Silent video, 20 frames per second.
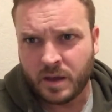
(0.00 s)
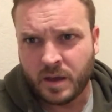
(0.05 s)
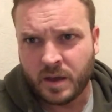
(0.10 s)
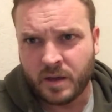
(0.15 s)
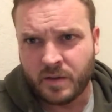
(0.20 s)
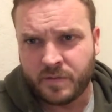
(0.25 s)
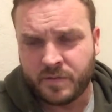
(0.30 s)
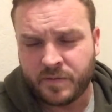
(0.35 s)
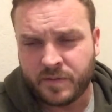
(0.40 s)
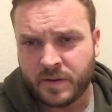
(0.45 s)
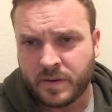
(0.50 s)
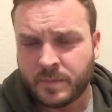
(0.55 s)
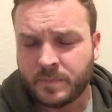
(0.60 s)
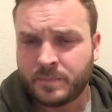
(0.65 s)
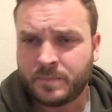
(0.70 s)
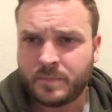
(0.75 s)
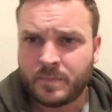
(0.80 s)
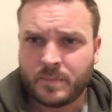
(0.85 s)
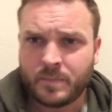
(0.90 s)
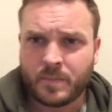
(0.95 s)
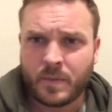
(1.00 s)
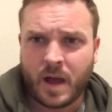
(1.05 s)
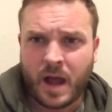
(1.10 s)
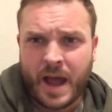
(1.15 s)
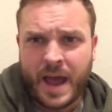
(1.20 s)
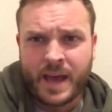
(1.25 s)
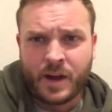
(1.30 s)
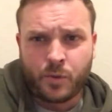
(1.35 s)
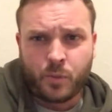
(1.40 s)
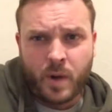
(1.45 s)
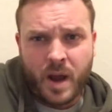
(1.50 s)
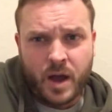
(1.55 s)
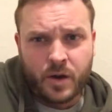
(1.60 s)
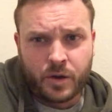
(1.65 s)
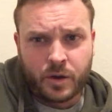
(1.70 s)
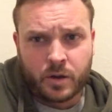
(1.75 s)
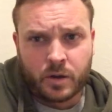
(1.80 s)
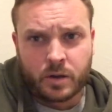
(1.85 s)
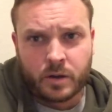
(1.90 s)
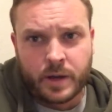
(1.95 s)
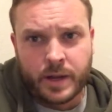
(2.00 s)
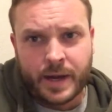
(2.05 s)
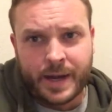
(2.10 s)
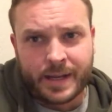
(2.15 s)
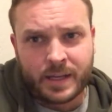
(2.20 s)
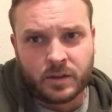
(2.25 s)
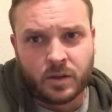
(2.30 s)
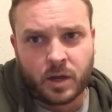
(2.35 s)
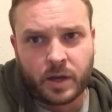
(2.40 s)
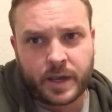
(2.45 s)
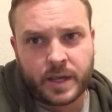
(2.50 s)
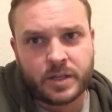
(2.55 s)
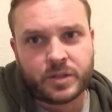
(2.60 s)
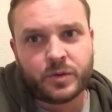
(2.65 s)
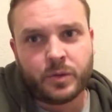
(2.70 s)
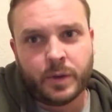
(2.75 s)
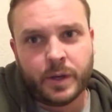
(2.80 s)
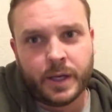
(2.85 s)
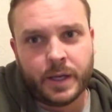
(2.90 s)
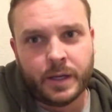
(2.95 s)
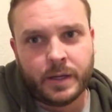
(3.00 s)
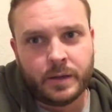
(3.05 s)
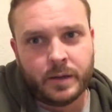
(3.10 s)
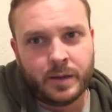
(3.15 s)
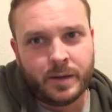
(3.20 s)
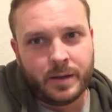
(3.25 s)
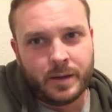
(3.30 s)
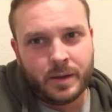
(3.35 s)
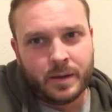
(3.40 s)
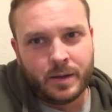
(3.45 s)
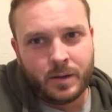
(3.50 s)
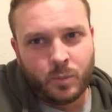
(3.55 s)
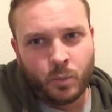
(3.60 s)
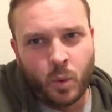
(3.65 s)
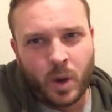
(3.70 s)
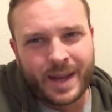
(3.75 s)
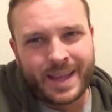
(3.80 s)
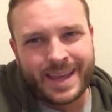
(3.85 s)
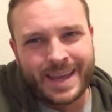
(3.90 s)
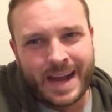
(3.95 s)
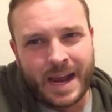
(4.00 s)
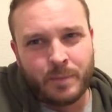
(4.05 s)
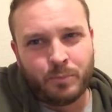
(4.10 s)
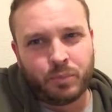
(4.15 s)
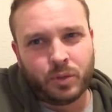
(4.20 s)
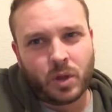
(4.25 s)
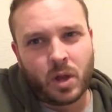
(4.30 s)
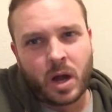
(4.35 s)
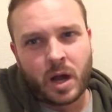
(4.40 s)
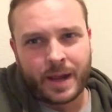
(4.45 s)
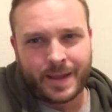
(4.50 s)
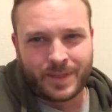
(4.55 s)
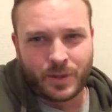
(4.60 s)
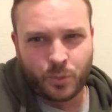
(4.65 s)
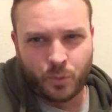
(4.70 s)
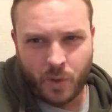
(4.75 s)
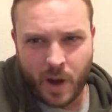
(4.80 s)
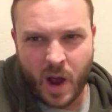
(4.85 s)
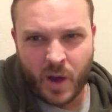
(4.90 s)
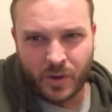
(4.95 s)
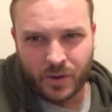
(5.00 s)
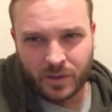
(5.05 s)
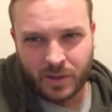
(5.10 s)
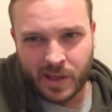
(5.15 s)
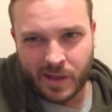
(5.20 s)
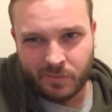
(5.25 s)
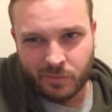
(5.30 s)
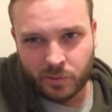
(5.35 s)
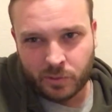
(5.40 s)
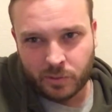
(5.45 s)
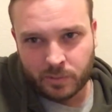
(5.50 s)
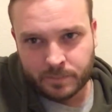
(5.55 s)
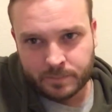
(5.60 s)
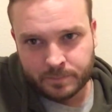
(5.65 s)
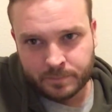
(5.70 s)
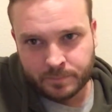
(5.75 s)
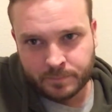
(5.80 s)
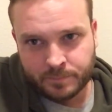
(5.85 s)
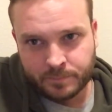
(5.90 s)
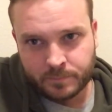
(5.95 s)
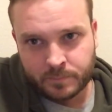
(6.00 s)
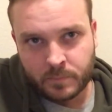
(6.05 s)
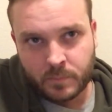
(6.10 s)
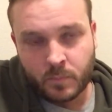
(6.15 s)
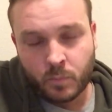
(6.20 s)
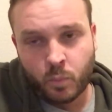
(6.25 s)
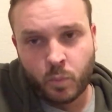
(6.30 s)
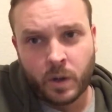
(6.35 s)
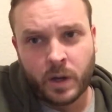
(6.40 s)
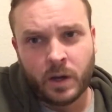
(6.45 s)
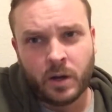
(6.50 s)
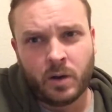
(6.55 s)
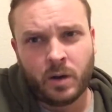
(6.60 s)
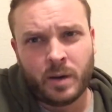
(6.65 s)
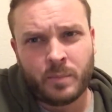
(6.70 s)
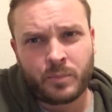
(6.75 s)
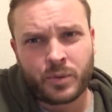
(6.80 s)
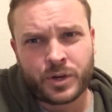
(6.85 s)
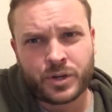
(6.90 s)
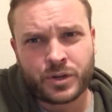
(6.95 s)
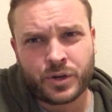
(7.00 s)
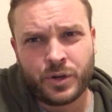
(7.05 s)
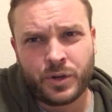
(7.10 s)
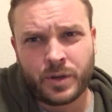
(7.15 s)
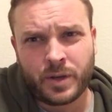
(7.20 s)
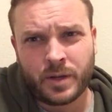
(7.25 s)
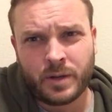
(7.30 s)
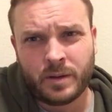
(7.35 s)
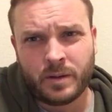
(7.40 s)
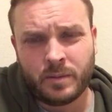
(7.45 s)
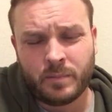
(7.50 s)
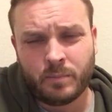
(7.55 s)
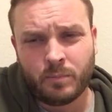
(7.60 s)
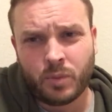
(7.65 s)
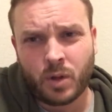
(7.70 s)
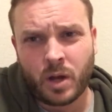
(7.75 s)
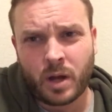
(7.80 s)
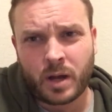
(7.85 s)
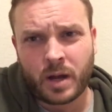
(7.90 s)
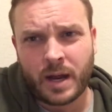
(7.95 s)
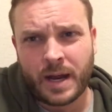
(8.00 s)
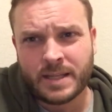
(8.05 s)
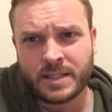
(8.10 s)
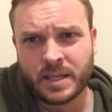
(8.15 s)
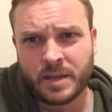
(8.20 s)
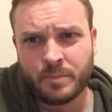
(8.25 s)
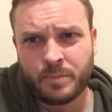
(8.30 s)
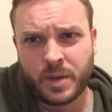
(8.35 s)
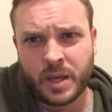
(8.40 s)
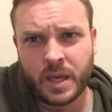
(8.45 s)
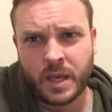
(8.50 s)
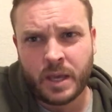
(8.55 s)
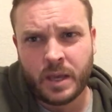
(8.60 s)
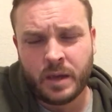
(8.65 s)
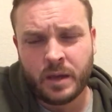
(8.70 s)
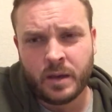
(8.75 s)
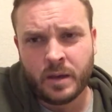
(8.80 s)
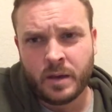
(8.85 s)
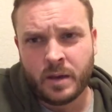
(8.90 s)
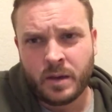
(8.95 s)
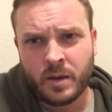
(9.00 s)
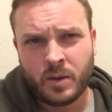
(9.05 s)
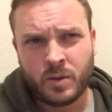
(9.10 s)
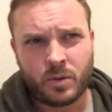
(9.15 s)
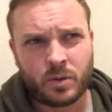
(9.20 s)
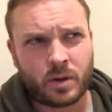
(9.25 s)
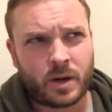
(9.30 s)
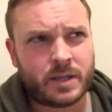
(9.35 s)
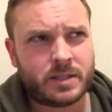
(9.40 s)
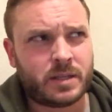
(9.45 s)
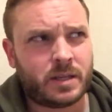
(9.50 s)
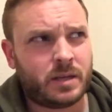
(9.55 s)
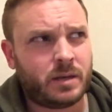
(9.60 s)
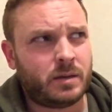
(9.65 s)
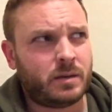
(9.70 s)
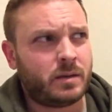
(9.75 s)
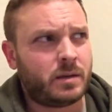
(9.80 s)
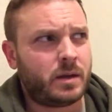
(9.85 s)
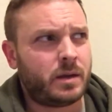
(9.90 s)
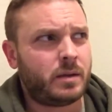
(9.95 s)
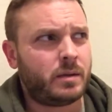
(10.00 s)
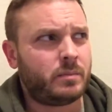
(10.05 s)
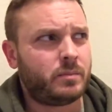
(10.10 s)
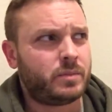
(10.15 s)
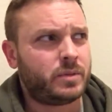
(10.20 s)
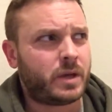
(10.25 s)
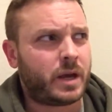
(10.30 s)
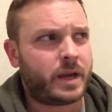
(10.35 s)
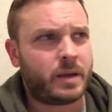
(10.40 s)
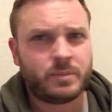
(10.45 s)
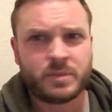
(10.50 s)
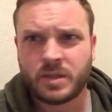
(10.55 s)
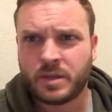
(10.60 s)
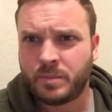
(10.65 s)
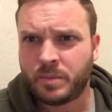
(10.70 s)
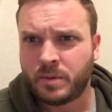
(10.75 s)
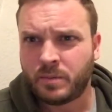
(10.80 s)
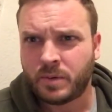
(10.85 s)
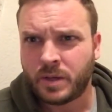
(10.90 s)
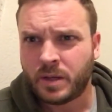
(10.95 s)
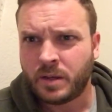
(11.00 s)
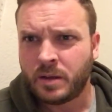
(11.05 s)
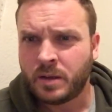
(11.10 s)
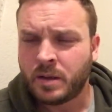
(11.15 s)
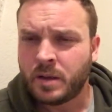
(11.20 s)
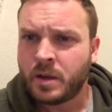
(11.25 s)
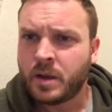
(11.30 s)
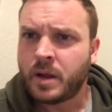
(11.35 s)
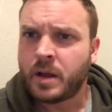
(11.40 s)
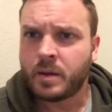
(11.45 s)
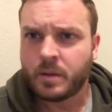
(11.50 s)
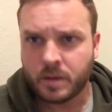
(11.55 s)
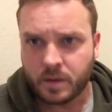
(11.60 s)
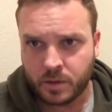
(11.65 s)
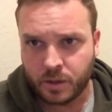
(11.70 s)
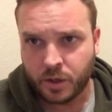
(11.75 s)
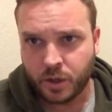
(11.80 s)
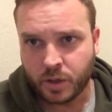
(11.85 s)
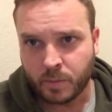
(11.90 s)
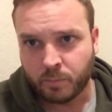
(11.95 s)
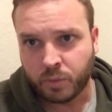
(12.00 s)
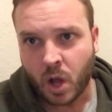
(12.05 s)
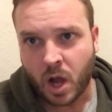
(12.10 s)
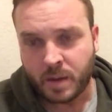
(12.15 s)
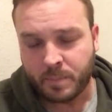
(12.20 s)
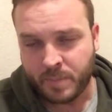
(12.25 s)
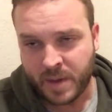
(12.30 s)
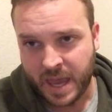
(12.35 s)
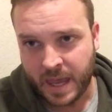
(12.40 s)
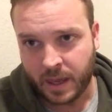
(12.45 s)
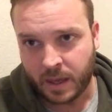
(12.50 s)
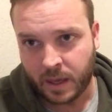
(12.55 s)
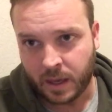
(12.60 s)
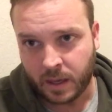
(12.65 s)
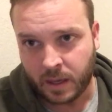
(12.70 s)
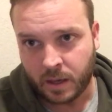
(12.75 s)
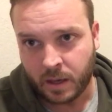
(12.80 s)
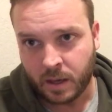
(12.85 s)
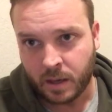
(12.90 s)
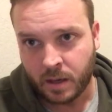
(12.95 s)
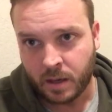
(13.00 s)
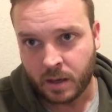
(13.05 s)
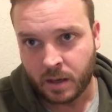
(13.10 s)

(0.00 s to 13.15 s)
if I had a router and I could log into it, what can I block at the router level? Well, I'm pretty sure you can block ICMP or IMC. You can block pinging,